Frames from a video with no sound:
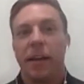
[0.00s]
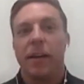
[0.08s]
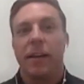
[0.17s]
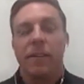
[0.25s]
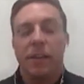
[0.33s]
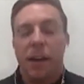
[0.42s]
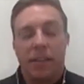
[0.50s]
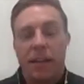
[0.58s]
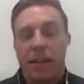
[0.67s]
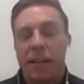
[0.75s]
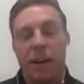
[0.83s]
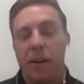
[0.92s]
nothing
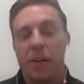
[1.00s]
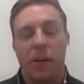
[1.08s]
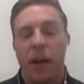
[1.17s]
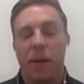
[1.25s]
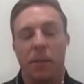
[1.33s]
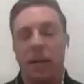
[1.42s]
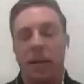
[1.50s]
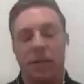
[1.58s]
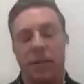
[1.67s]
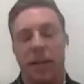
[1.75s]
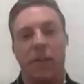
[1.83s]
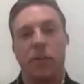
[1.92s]
in our environment is
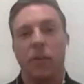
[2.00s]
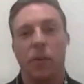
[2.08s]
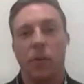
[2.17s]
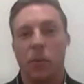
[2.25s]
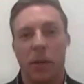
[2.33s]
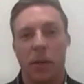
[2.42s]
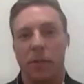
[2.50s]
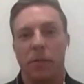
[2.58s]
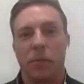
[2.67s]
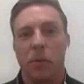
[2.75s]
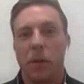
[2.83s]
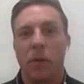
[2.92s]
natural.
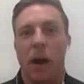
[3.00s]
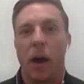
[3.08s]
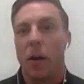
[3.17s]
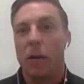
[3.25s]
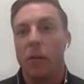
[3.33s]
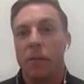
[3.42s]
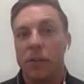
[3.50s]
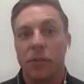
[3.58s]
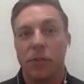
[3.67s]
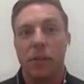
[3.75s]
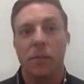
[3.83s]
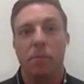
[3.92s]
We've
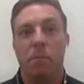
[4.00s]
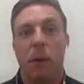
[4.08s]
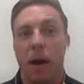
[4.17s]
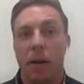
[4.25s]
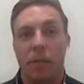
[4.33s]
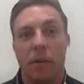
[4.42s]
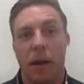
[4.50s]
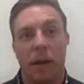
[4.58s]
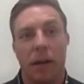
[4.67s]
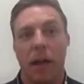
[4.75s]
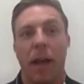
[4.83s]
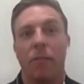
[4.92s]
artificially modified
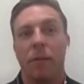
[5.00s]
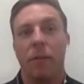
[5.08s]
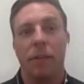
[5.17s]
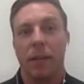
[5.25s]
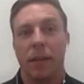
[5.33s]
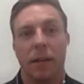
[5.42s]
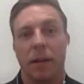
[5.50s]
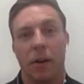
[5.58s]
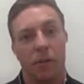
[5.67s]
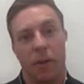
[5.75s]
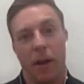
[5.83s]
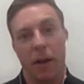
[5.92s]
everything in our
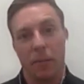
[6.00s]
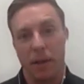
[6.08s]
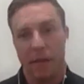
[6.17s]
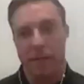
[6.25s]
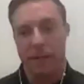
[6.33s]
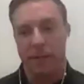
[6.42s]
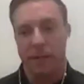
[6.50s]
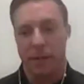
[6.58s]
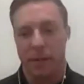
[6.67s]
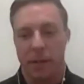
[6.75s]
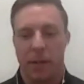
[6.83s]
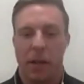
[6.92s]
environment.
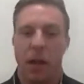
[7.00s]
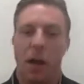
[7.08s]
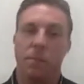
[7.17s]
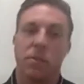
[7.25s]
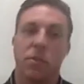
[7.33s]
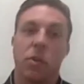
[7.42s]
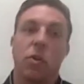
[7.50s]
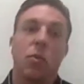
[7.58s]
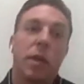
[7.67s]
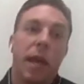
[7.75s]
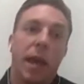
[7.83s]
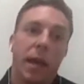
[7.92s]
So you
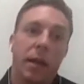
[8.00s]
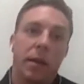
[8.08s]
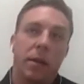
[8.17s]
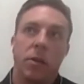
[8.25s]
can